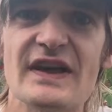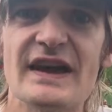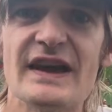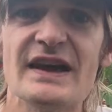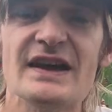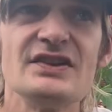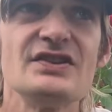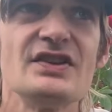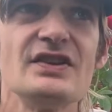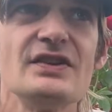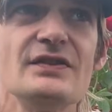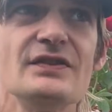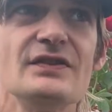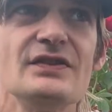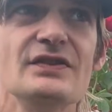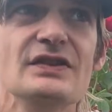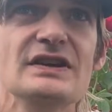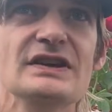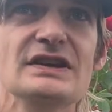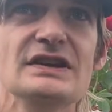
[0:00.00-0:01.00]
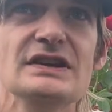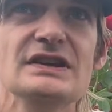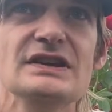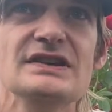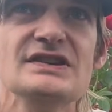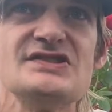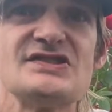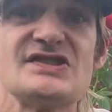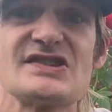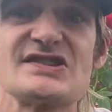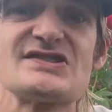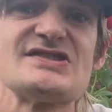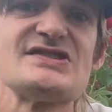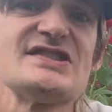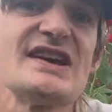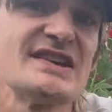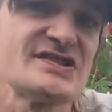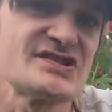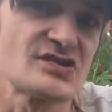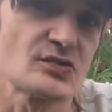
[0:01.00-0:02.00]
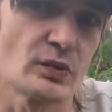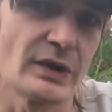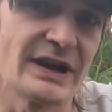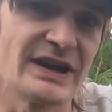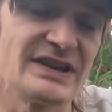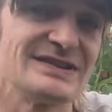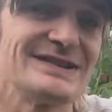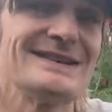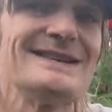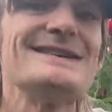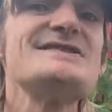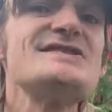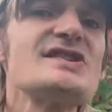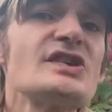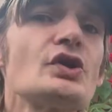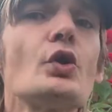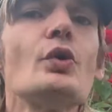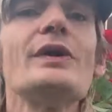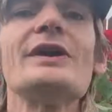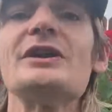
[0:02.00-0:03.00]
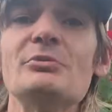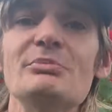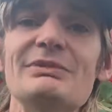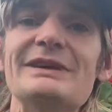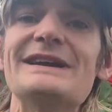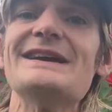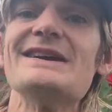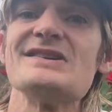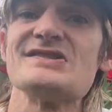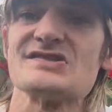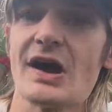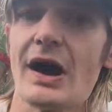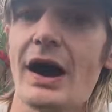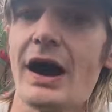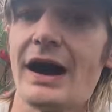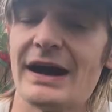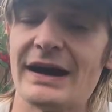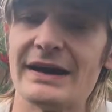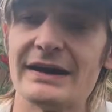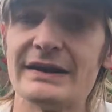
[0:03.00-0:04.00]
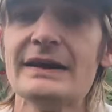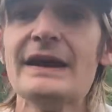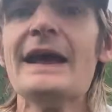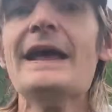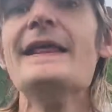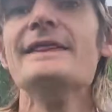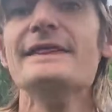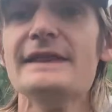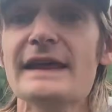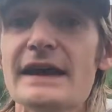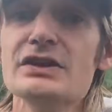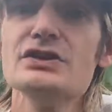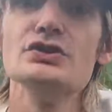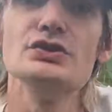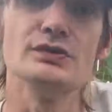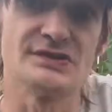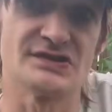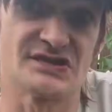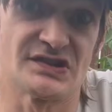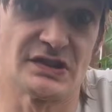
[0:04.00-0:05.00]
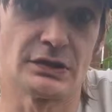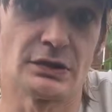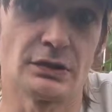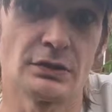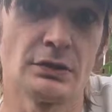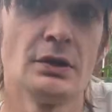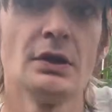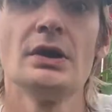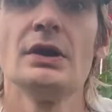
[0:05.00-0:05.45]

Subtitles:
that the success rate isn't going to be as high than using